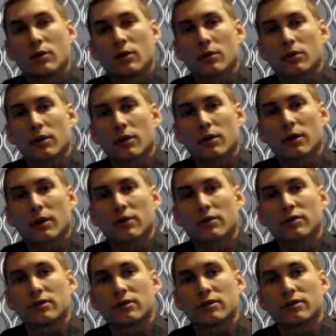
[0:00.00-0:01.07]
we will talk about
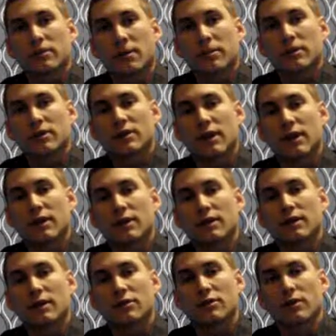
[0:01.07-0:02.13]
Chapter 10,
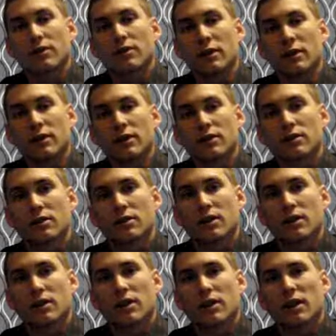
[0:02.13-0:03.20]
Digital Signage.
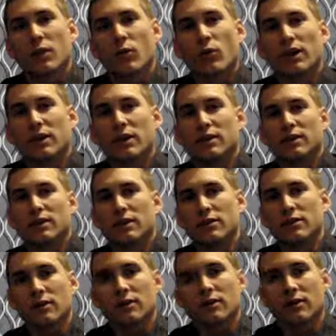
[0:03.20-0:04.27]
Now, what is
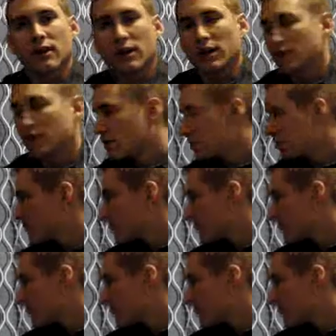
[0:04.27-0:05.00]
digital signage?